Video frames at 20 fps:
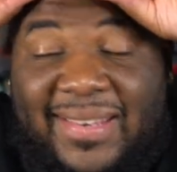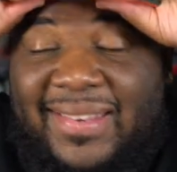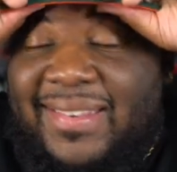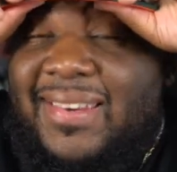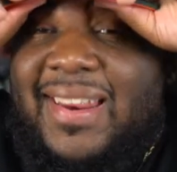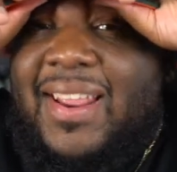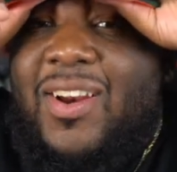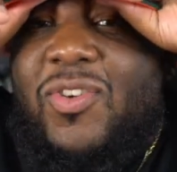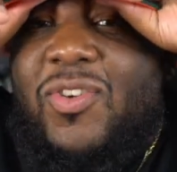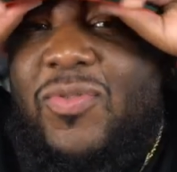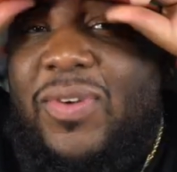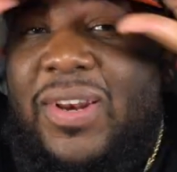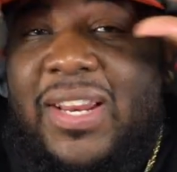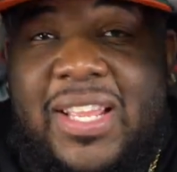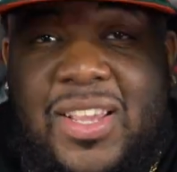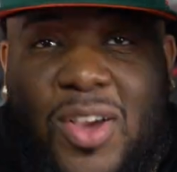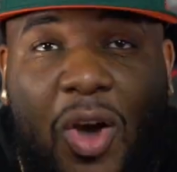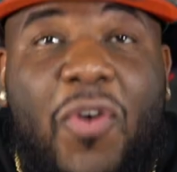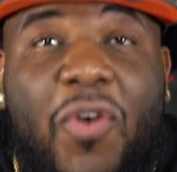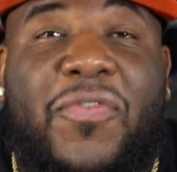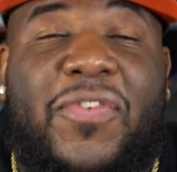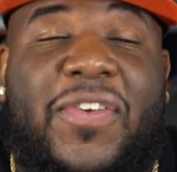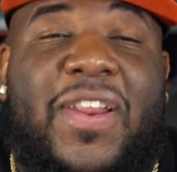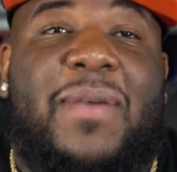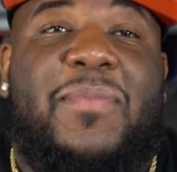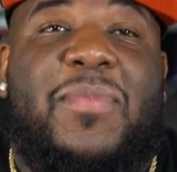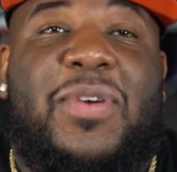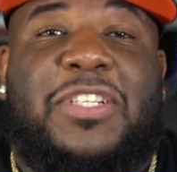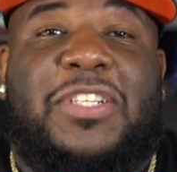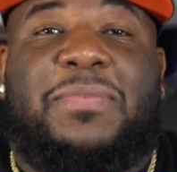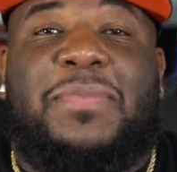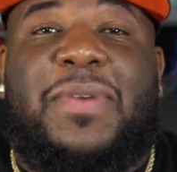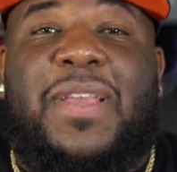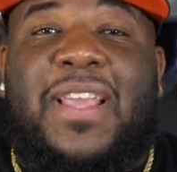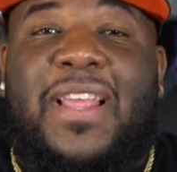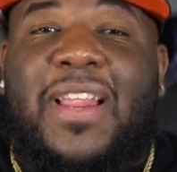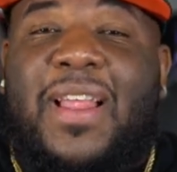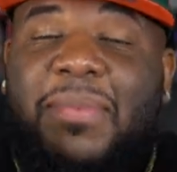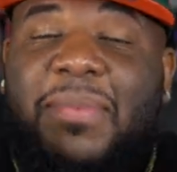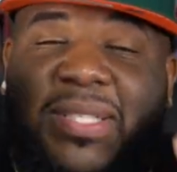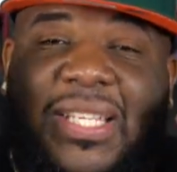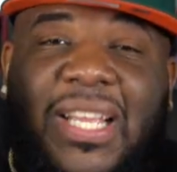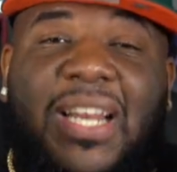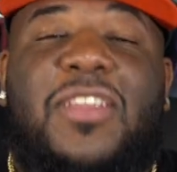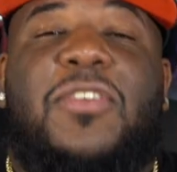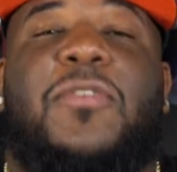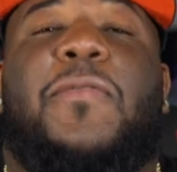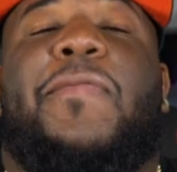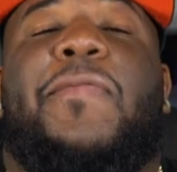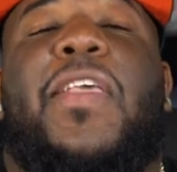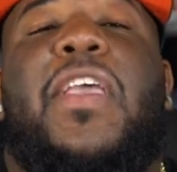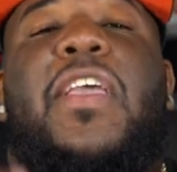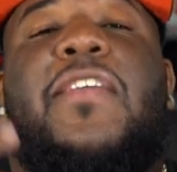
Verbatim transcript: they don't really go for that much, man. I'm telling you,